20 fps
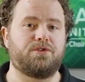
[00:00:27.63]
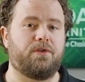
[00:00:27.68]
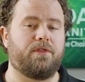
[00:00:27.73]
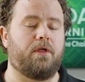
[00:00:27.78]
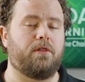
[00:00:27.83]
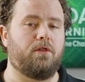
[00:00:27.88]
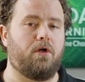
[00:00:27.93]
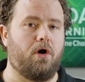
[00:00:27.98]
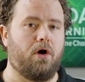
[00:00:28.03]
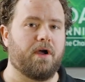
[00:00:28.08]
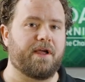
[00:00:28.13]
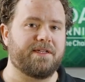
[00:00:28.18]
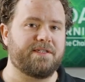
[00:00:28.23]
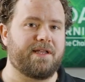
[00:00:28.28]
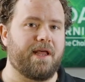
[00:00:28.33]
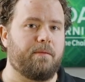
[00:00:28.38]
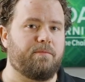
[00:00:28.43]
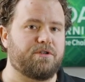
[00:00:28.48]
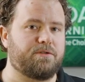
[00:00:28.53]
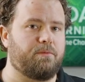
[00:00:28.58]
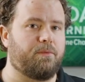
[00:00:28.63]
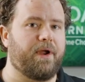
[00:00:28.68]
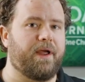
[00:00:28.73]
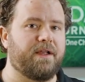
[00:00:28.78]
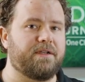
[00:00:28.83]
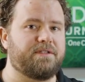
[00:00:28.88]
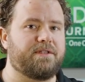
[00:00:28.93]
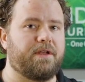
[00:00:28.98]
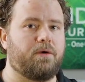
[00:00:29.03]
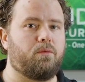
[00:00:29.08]
are the long established
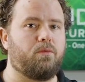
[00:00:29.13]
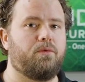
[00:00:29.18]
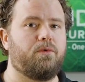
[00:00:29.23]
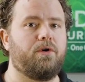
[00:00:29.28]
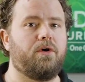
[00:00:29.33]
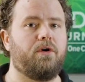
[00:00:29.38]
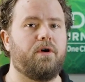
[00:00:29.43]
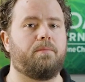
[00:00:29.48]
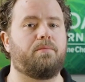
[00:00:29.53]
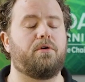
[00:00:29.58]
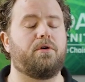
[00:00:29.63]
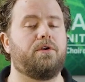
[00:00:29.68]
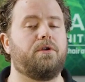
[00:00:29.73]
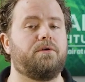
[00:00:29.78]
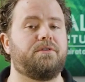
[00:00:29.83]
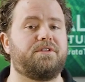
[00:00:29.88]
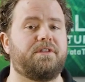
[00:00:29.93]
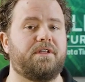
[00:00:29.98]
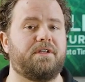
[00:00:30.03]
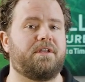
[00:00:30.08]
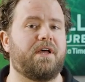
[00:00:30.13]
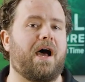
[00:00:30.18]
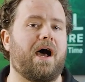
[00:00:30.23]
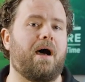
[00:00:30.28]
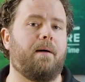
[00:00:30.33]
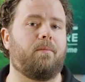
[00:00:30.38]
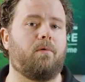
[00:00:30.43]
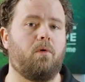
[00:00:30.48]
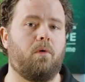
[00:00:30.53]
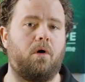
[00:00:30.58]
brands that really produce the
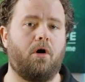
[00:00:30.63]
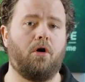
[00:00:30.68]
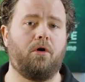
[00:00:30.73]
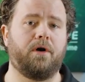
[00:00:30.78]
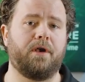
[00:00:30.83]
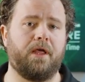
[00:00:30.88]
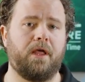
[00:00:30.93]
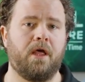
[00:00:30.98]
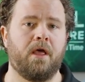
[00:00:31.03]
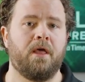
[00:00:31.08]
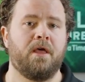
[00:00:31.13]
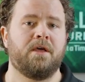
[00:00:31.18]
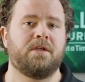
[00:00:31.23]
top quality,